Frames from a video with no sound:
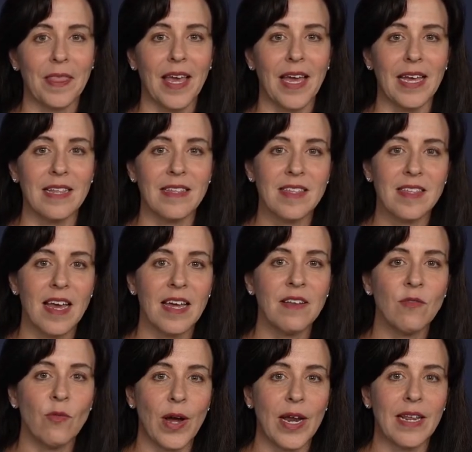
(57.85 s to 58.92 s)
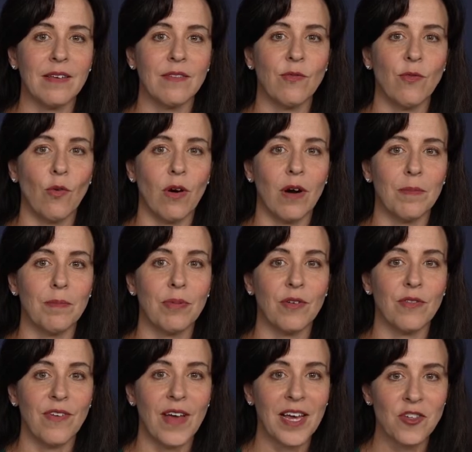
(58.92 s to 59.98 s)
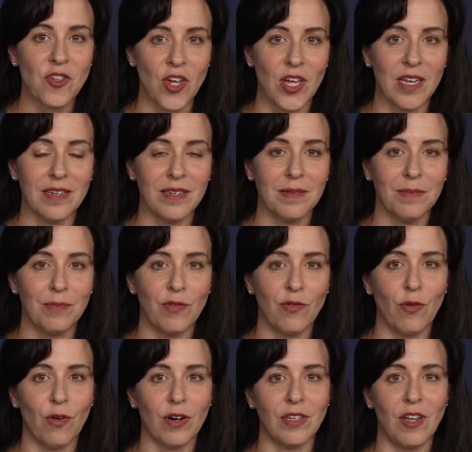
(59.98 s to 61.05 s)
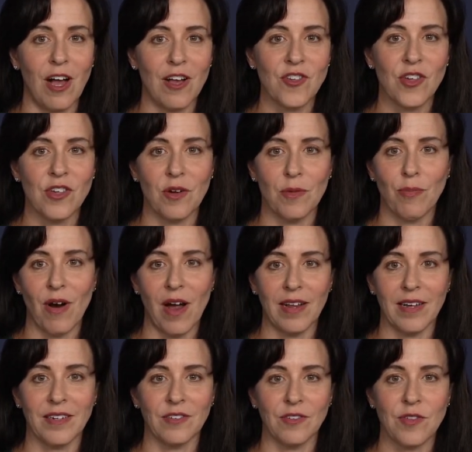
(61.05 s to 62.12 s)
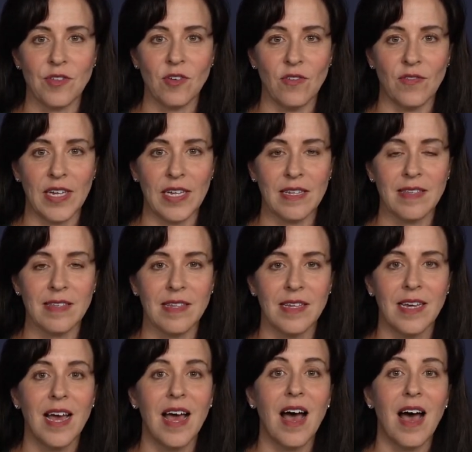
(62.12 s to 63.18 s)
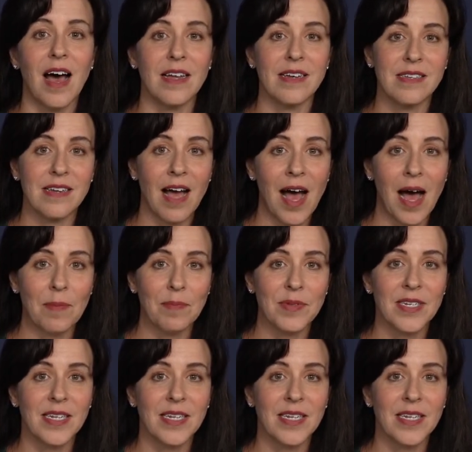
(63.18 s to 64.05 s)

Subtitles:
Instead of waiting for perfection before launching your product or service, adopt